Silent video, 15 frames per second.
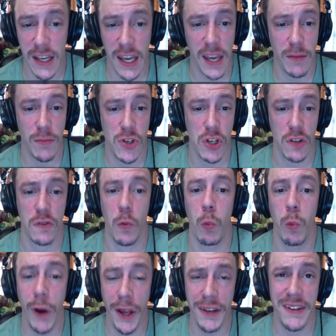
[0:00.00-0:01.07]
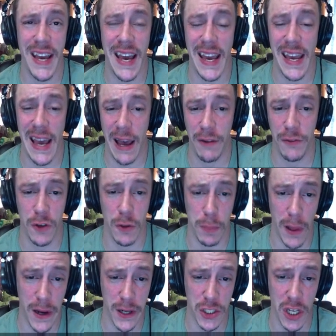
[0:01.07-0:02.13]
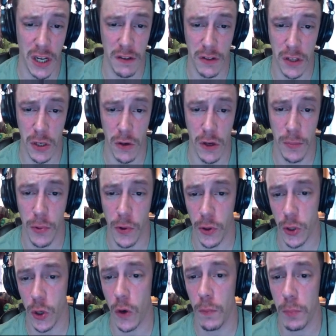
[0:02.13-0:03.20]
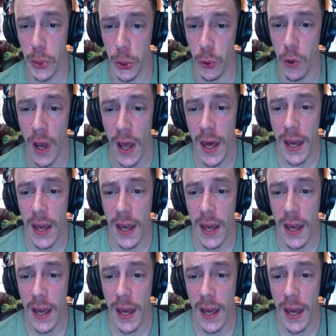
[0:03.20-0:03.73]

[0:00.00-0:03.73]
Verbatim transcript: came just one day after blockchain security protocol Blue